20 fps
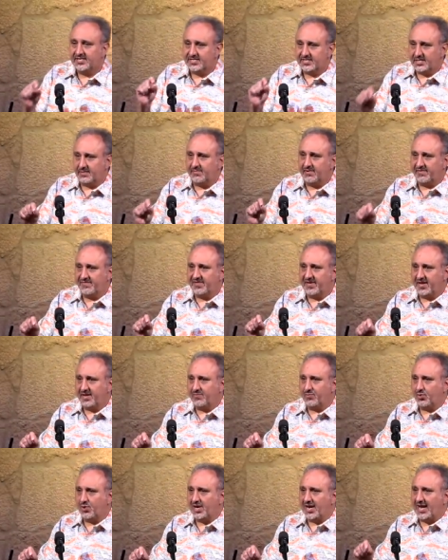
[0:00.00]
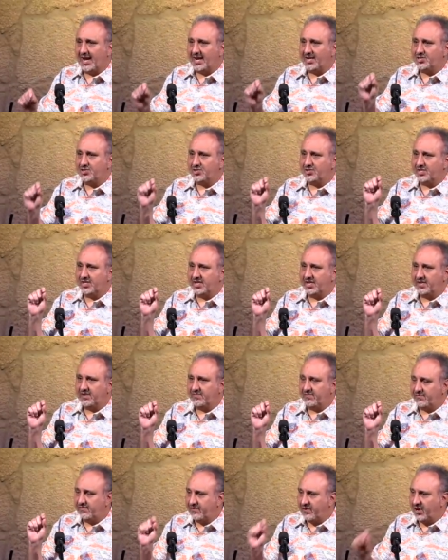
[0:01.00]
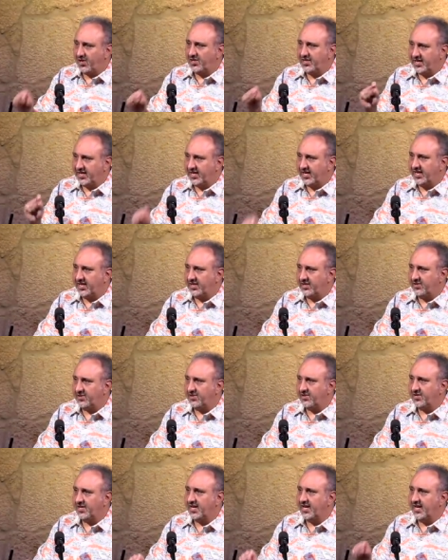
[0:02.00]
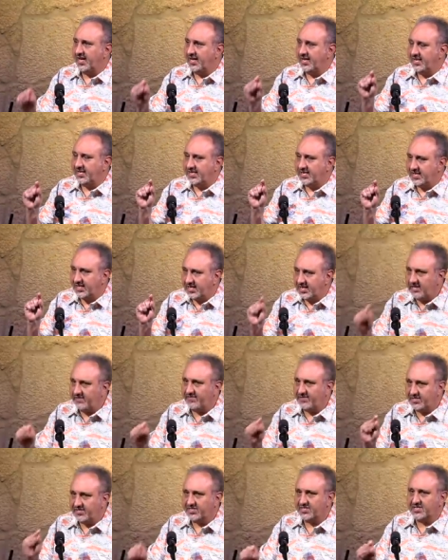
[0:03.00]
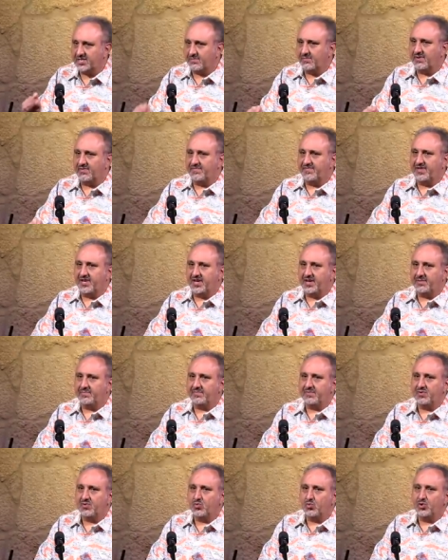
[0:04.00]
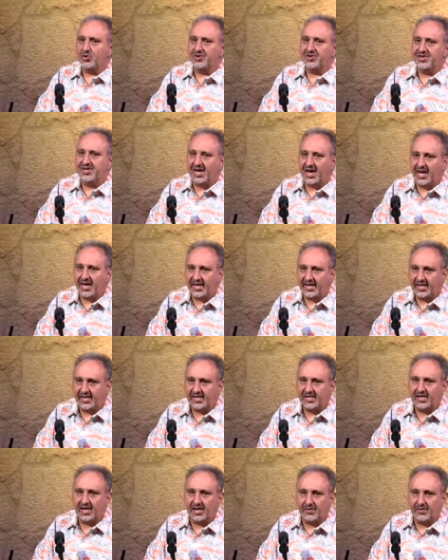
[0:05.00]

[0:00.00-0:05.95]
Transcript: Some of them were actually falling ill, and even some of them were dying.